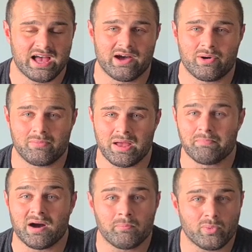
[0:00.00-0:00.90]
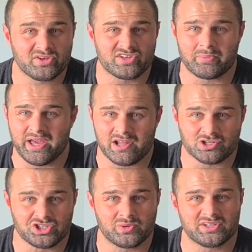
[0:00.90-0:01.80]
how my pump was, how my
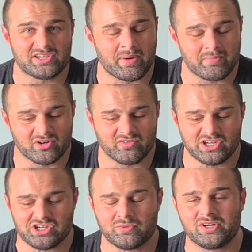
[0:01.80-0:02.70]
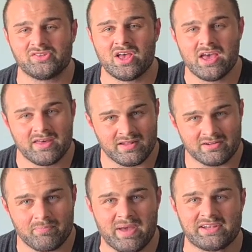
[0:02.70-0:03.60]
energy was, how my motivation was, and then I'll
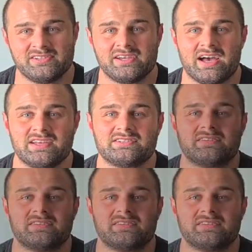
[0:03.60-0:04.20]
get back to you guys and